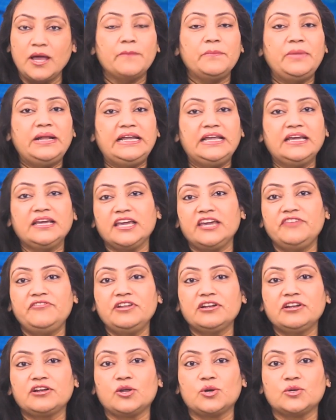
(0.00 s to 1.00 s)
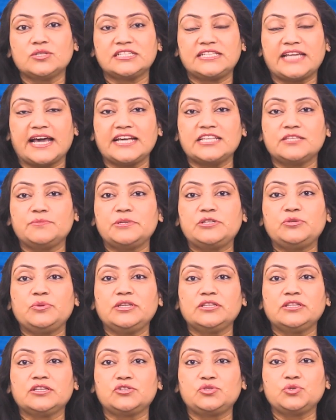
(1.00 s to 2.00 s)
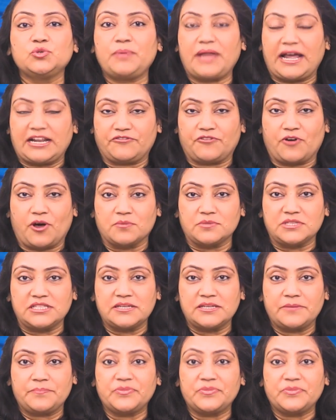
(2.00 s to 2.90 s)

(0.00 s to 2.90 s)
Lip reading: building even closer ties between the two platforms.